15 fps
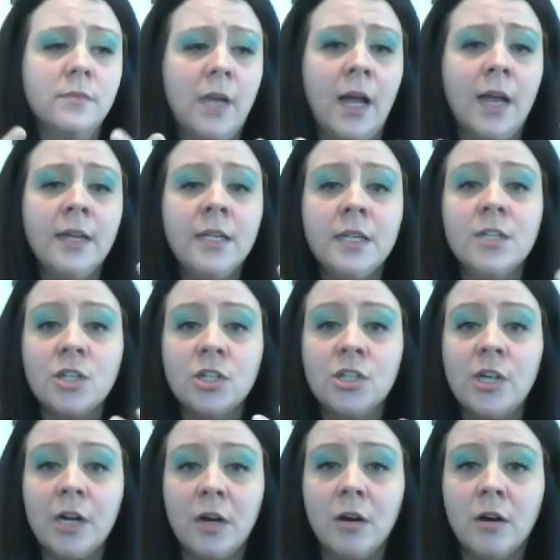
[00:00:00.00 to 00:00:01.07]
I need to
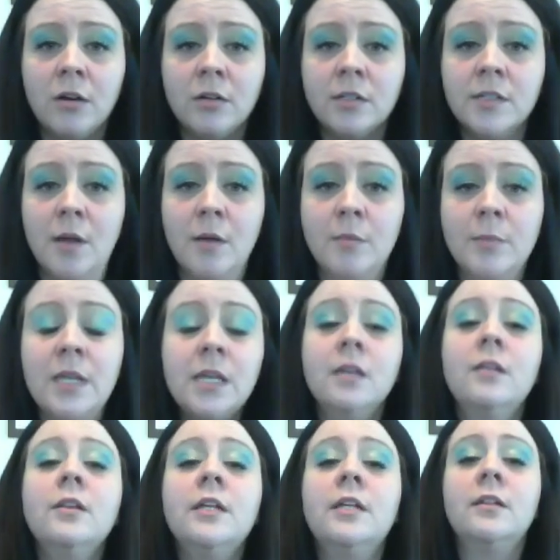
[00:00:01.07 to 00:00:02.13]
share some
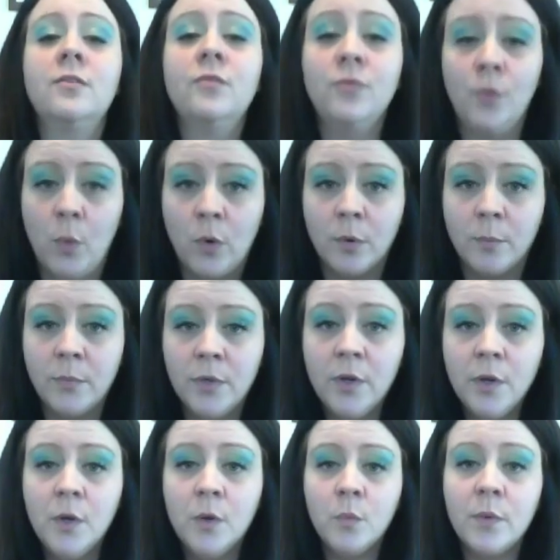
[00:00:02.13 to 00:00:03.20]
healing form
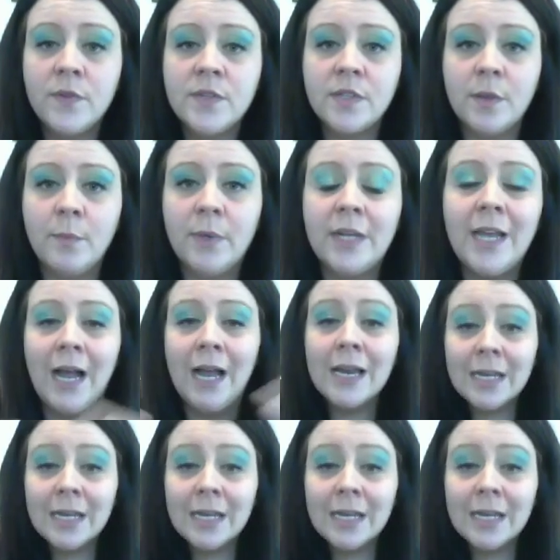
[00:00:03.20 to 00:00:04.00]
with somebody, I